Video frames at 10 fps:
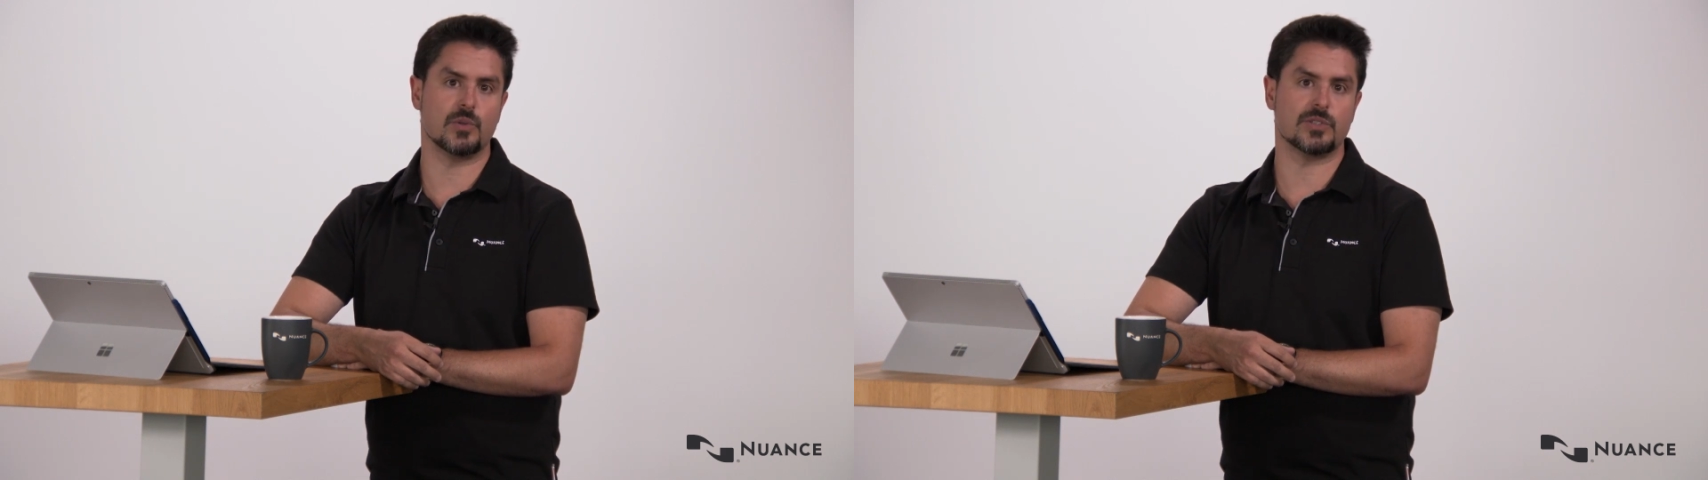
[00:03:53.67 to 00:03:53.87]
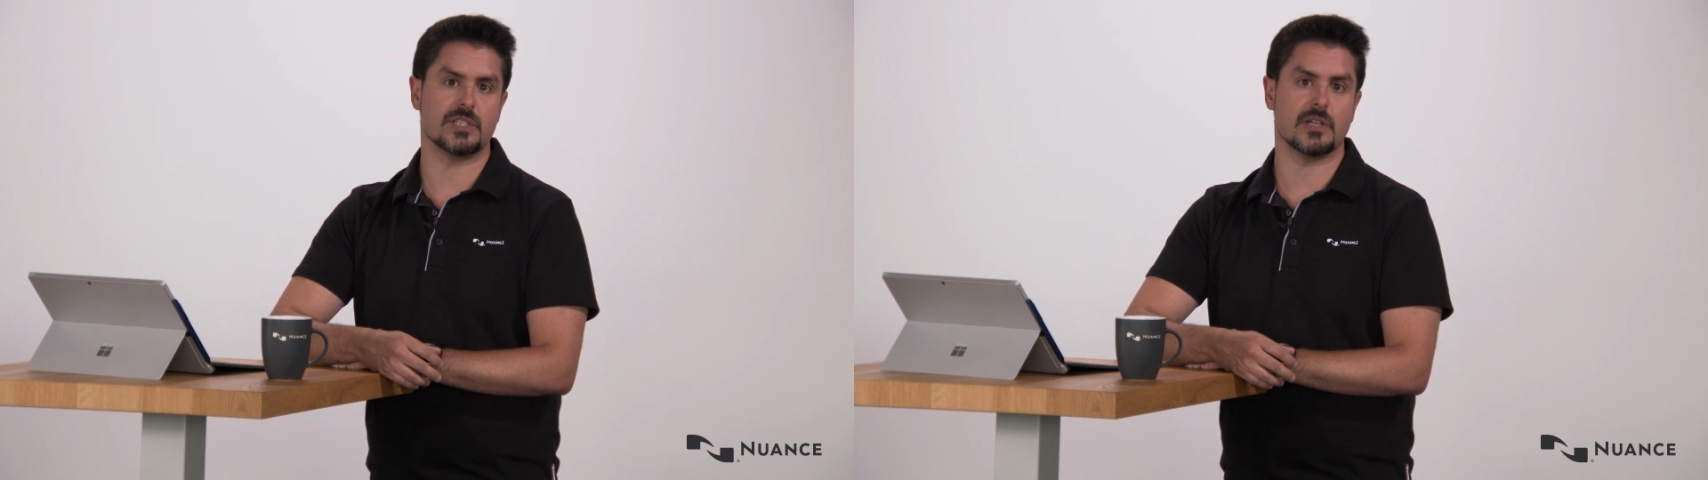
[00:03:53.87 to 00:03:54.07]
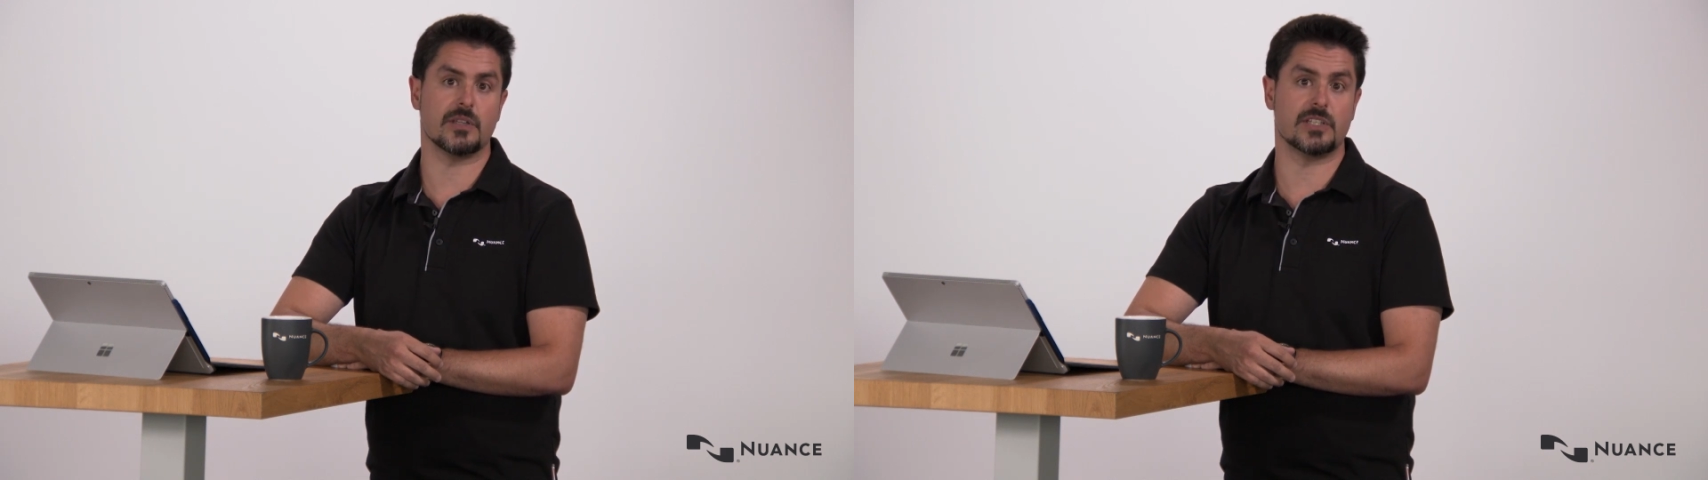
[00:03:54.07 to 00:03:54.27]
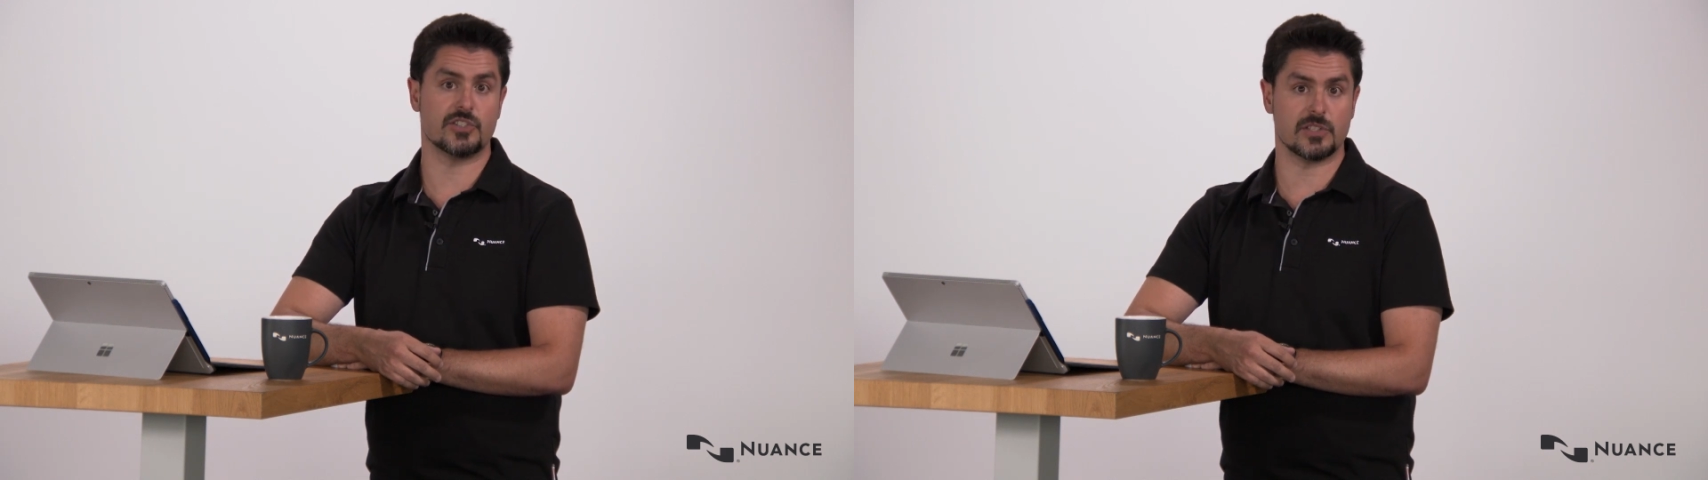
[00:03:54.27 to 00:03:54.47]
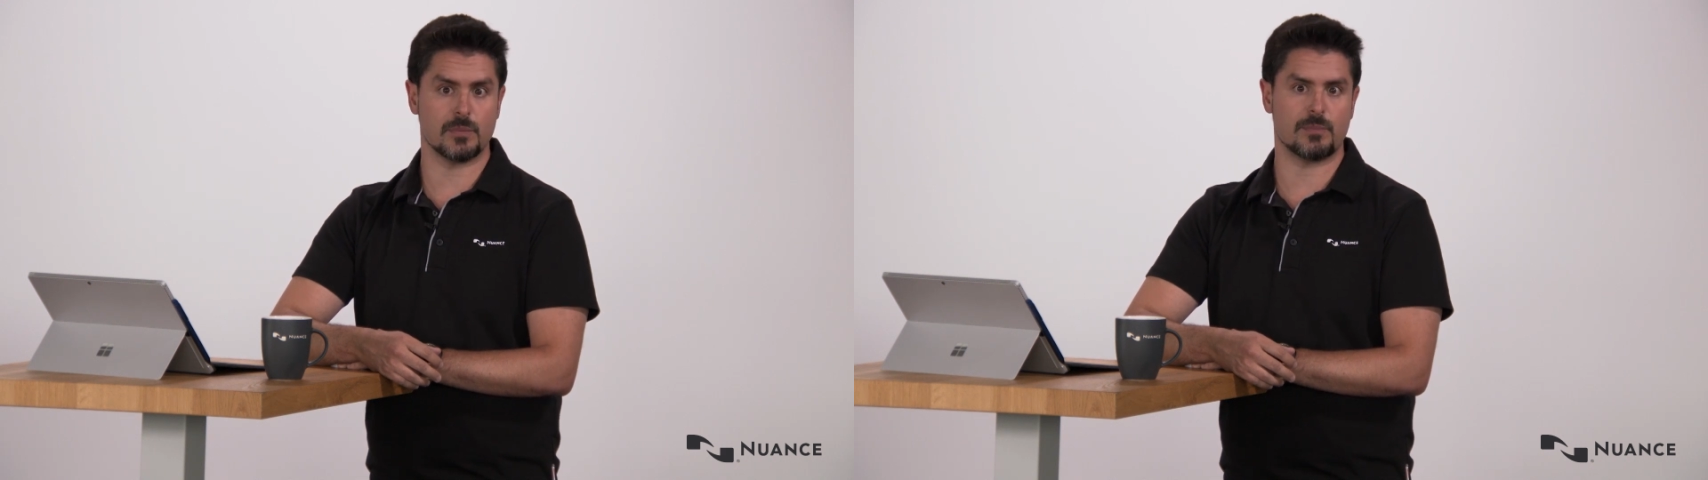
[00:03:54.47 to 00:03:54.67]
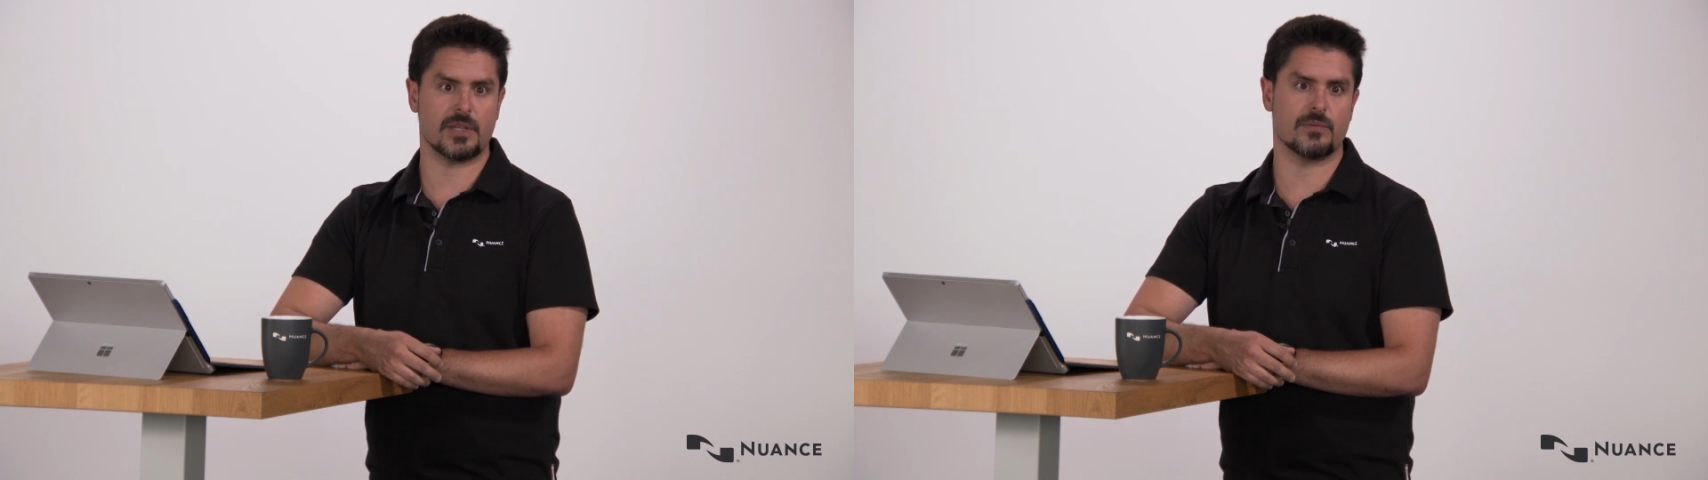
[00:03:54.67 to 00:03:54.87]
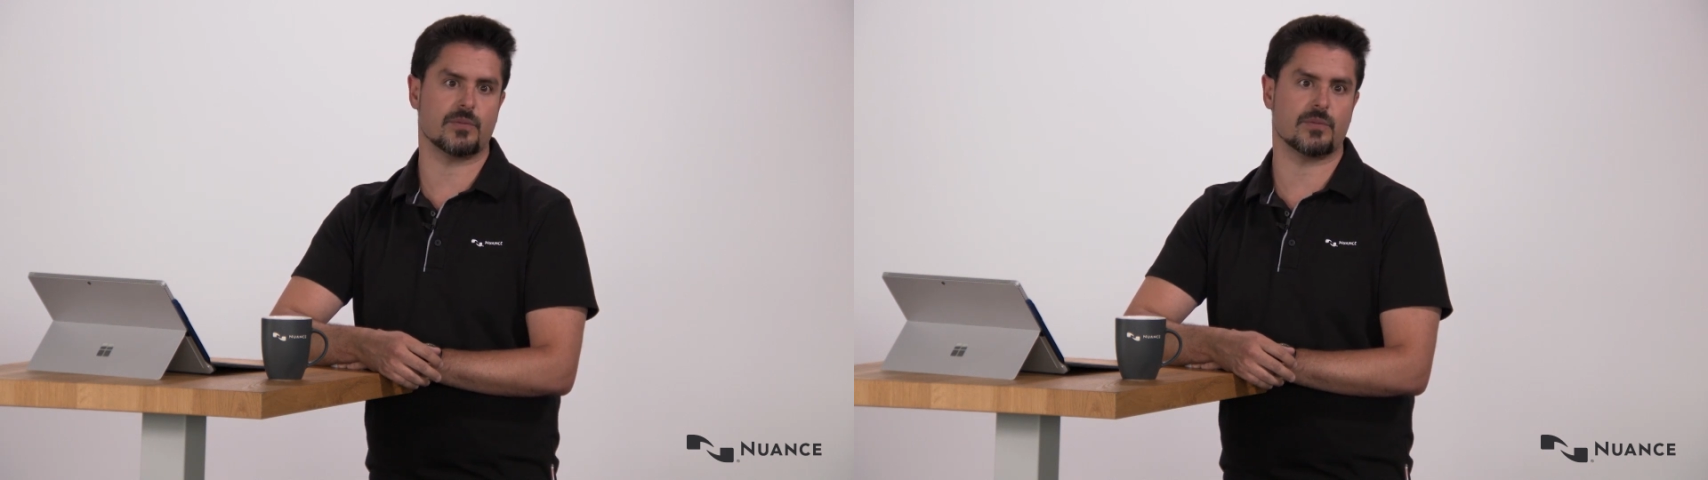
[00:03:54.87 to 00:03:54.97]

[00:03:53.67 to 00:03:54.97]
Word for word: using a digital pen,